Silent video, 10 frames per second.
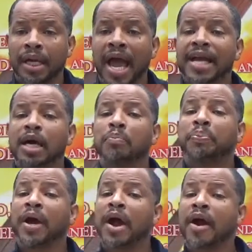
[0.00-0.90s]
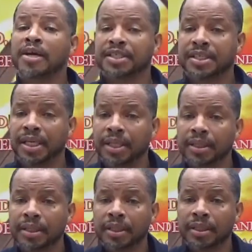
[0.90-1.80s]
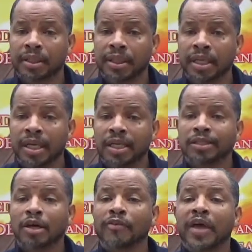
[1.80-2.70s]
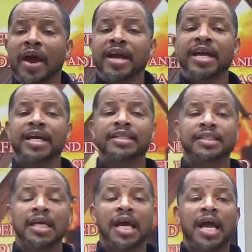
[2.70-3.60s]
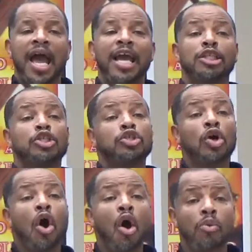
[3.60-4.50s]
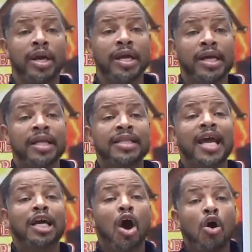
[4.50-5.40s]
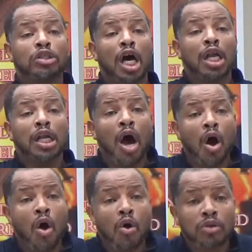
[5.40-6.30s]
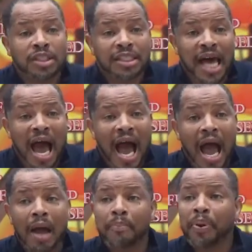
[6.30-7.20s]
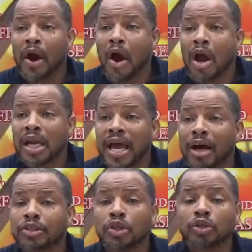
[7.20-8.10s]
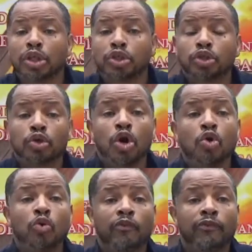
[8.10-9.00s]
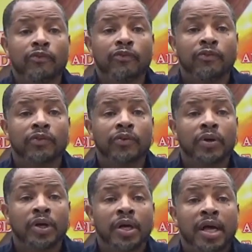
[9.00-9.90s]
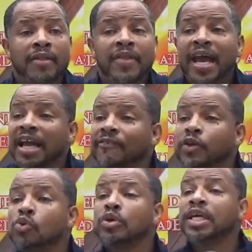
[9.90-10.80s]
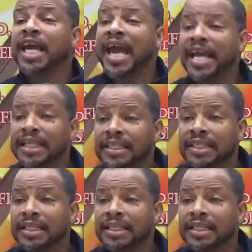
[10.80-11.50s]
A comparison. So there is a story that goes alongside, parallel to the truth, that if you get,